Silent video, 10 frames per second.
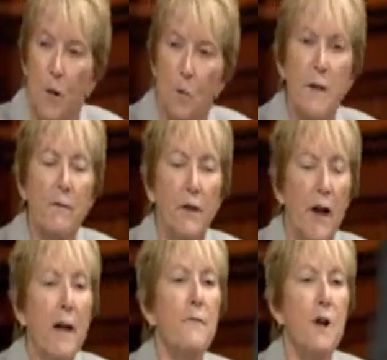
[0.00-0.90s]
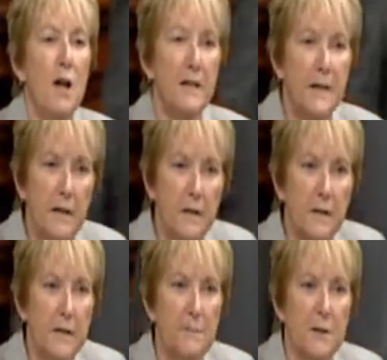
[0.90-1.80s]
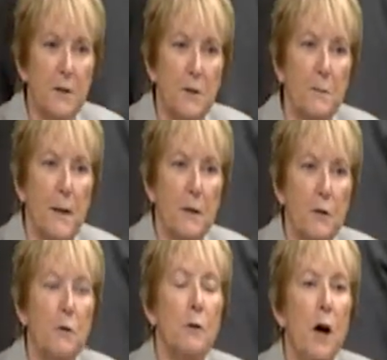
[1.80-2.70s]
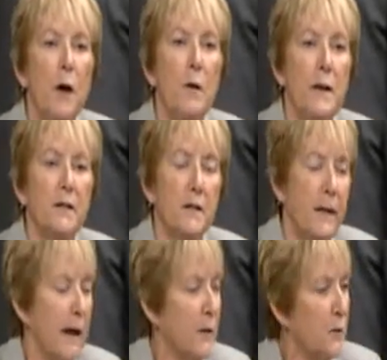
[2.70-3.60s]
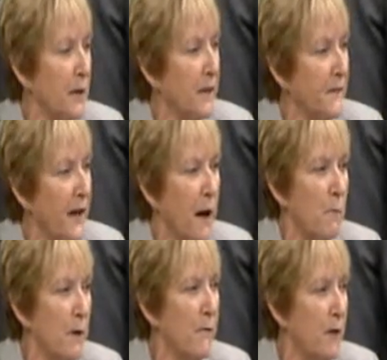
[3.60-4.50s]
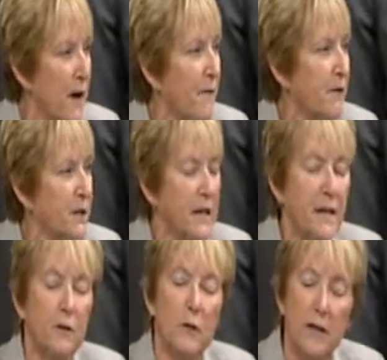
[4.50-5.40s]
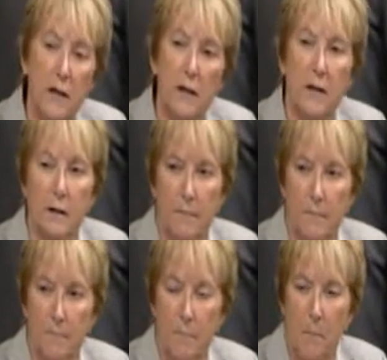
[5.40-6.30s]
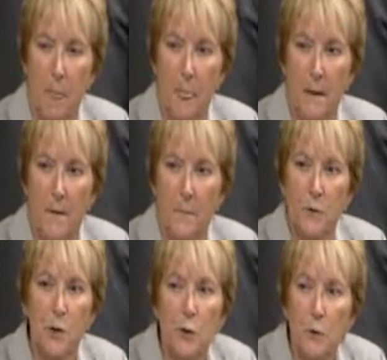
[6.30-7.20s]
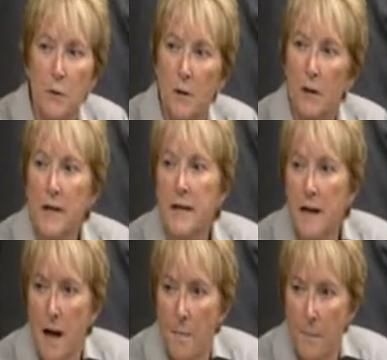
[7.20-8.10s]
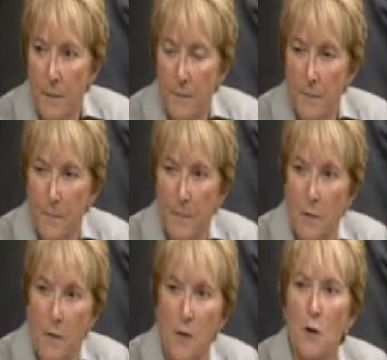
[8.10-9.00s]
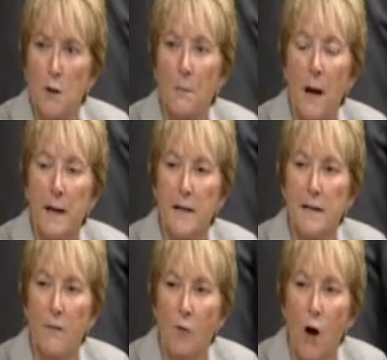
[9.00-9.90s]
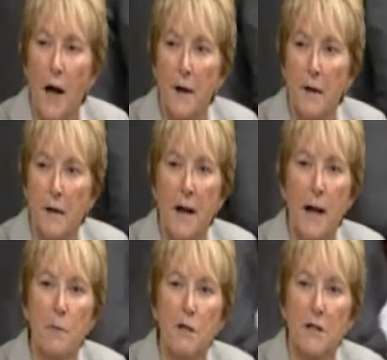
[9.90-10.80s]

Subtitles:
We have a lot of volunteers, Mr. Speaker, who go into that creek and that river every single year to clean up those bodies of water. And I would